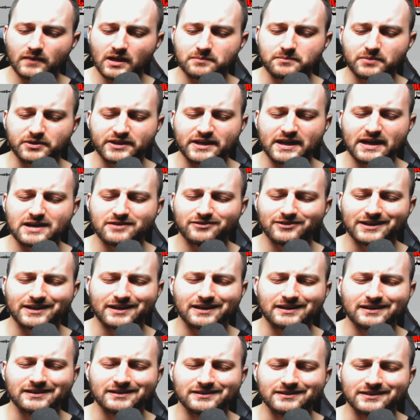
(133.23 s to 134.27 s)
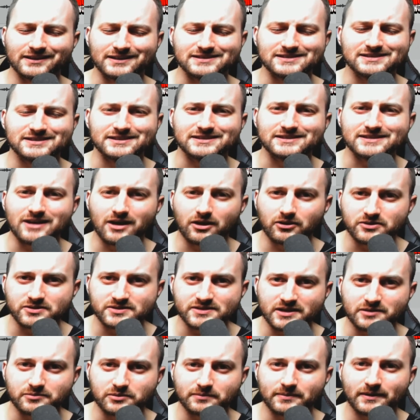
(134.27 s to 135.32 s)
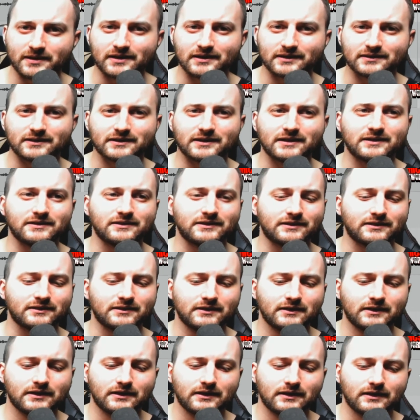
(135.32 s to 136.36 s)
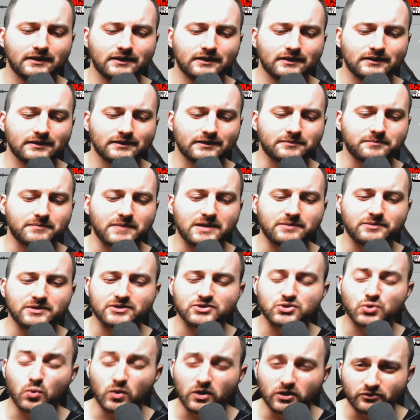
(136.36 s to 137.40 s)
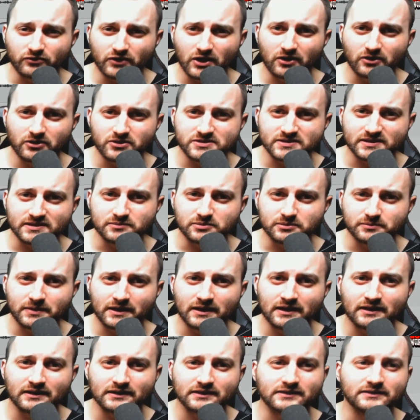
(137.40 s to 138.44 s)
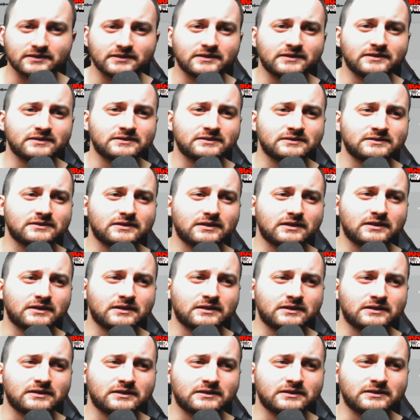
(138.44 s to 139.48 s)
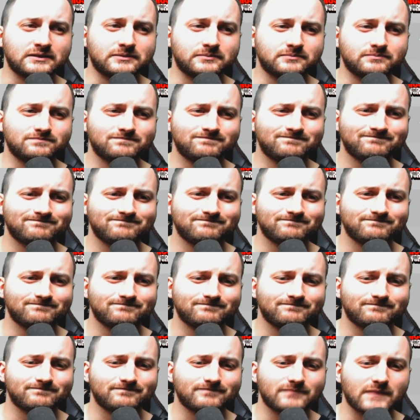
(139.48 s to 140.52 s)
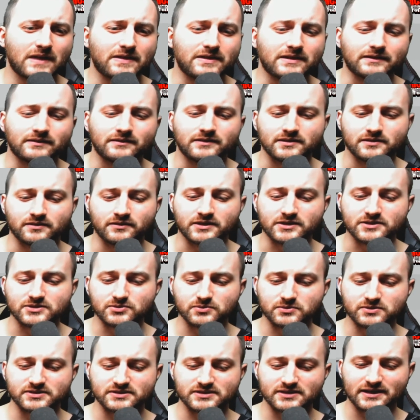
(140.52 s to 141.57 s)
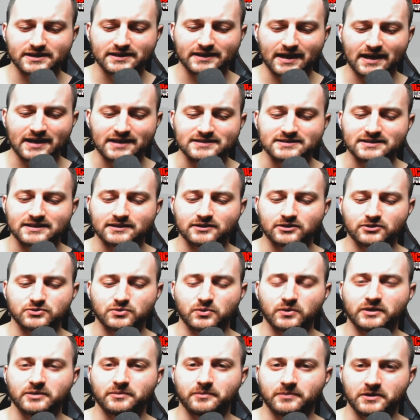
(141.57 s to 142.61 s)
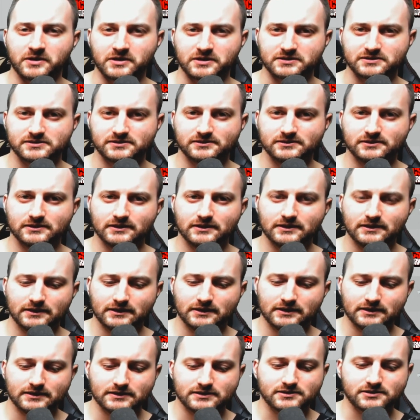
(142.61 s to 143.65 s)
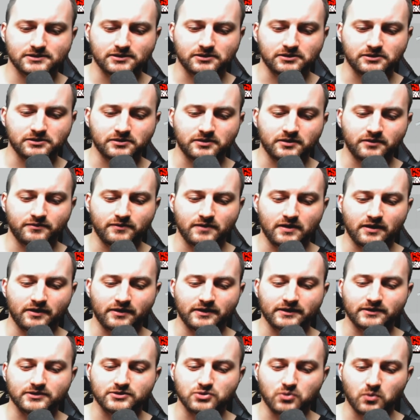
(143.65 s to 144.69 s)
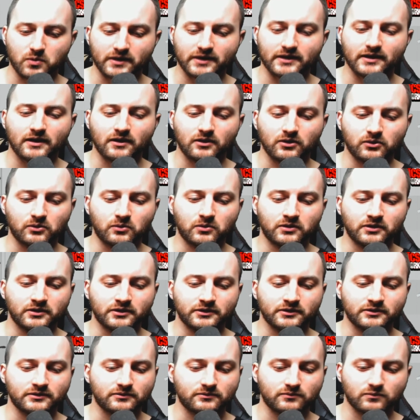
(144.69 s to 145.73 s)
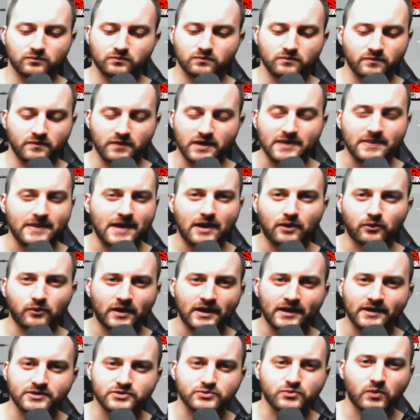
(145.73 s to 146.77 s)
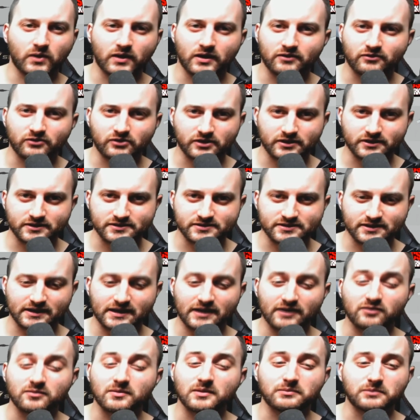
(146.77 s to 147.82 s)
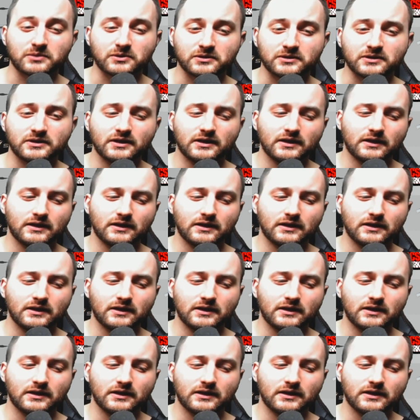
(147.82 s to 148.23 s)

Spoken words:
but they have like a $6 sample pack. They got like maybe a $12 sample pack, and then I think that this was like 18 or 20 bucks. So I think the $20 one in that range, wherever it is, I can't remember.